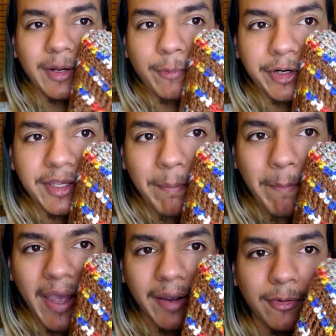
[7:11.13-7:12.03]
I'm working
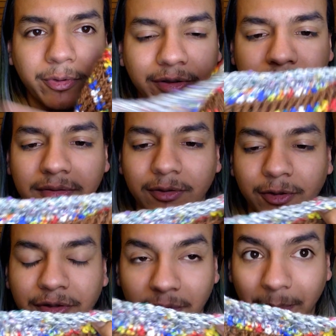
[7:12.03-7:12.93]
backward or
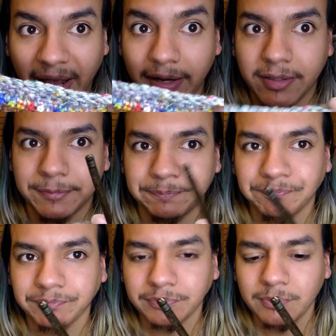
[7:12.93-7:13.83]
in the back,
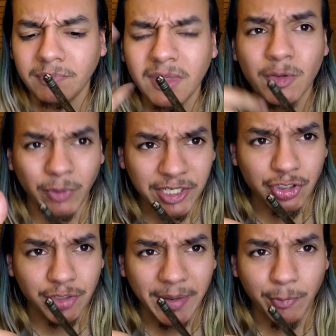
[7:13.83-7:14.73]
when I
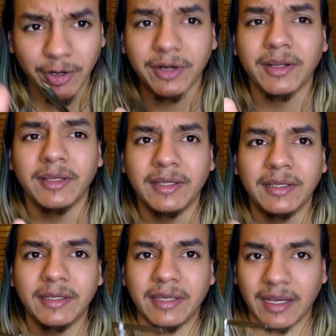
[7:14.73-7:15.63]
turn my work,
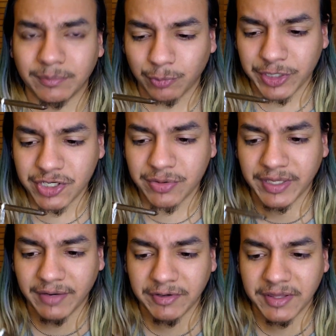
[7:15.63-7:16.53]
I'm
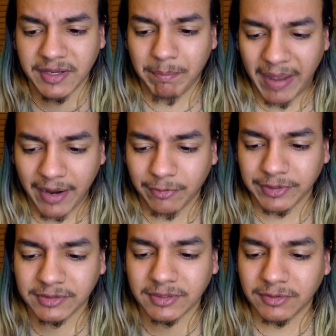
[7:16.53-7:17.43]
redoing everything
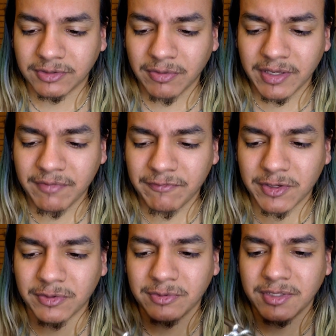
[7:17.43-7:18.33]
backwards. So don't get
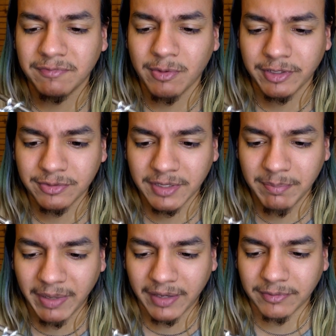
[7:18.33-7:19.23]
confused if you are doing it
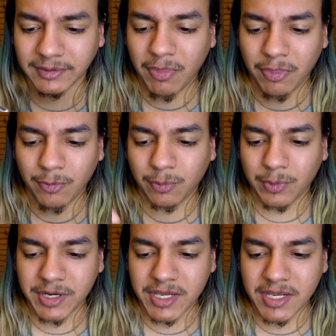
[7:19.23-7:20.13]
backwards.
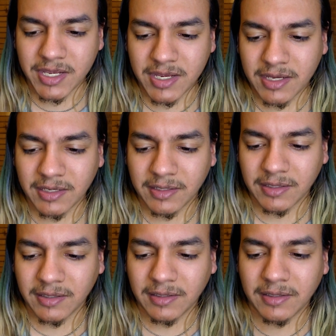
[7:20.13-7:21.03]
3
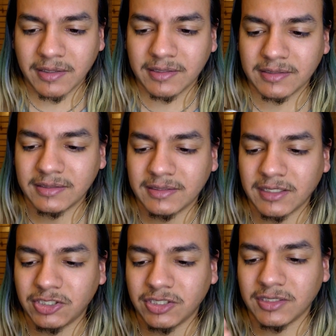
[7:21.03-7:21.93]

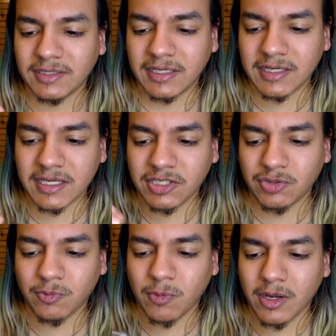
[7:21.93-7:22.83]
stitches in
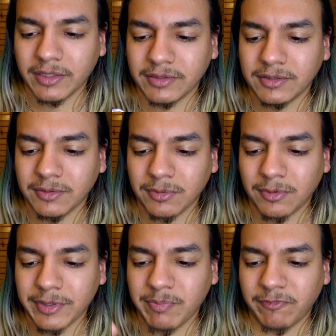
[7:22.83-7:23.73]
each one. So
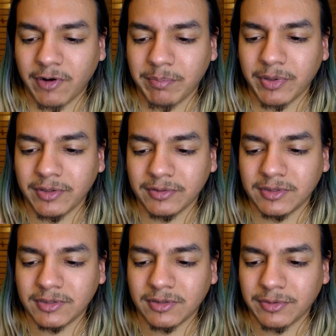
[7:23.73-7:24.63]
3 front
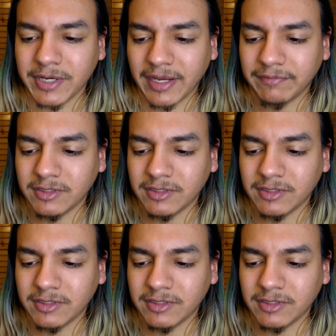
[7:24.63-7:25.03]
posts, 3 half